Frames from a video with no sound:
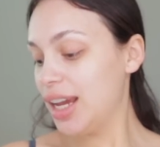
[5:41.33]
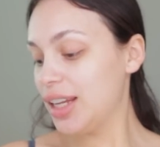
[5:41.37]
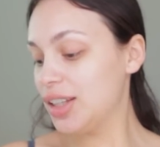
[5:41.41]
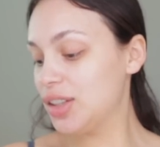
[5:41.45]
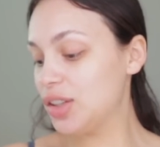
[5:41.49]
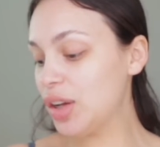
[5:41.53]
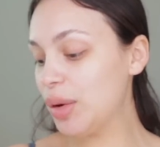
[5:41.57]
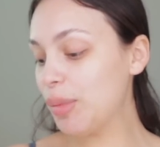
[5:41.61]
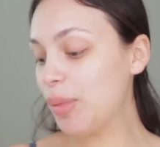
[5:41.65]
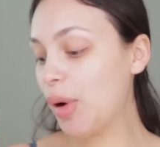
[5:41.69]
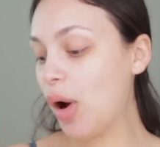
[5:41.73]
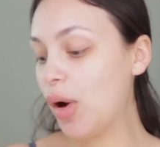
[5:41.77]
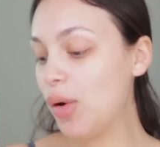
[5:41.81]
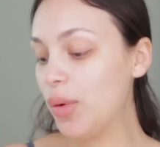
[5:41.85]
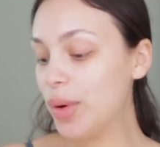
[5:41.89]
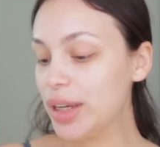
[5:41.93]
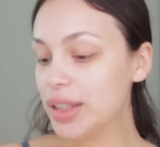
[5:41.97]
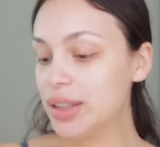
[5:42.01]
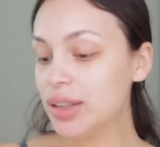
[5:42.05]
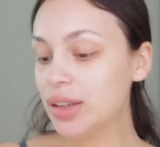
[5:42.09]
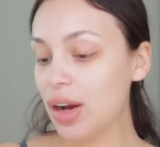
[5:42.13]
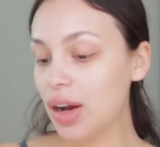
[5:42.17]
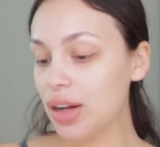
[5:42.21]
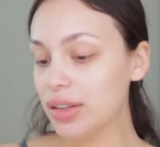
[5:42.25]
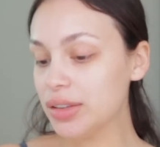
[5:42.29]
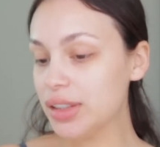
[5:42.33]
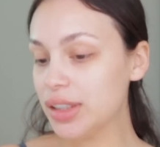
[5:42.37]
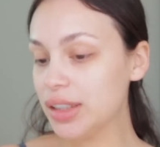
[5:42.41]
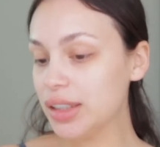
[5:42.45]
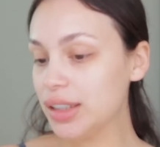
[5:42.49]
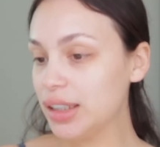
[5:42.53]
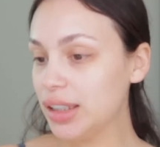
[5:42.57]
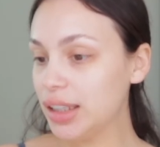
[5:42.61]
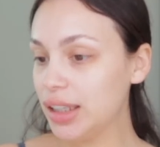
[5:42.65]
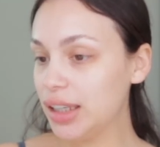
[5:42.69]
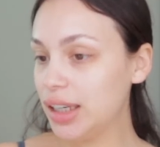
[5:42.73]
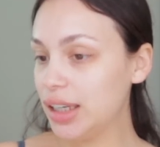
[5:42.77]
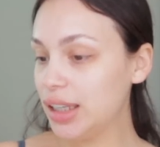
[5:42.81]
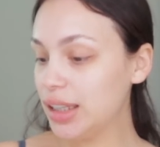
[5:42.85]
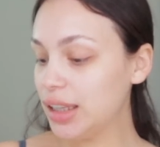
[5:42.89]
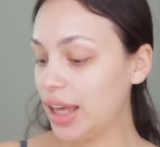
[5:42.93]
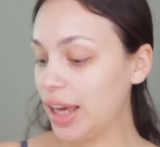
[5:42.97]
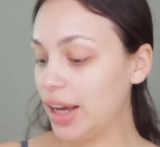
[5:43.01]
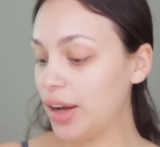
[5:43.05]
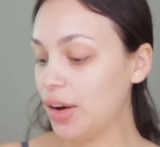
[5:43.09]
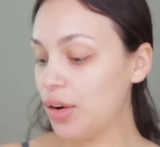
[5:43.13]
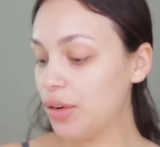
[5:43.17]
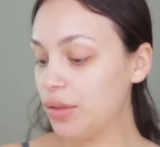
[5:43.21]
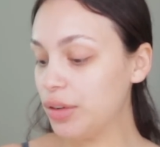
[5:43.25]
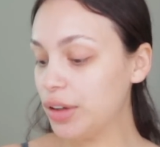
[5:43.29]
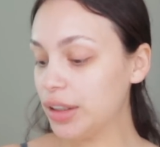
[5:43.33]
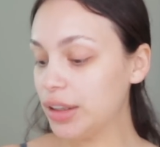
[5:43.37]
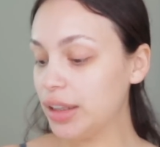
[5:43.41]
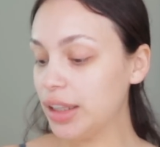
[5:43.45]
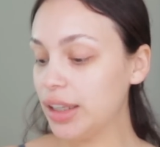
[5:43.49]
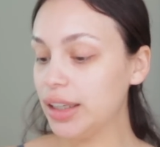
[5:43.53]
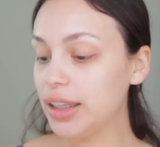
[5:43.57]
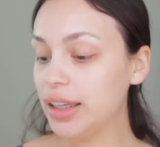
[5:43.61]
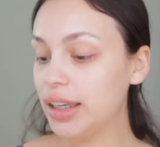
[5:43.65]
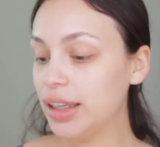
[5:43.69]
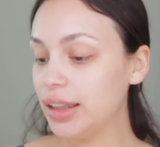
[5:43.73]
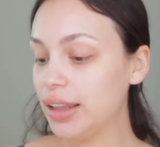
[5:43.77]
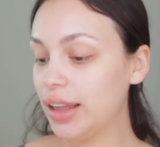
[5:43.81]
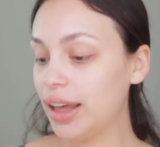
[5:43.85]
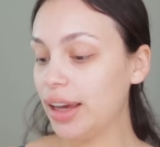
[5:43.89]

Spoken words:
So I'm always constantly like overthinking,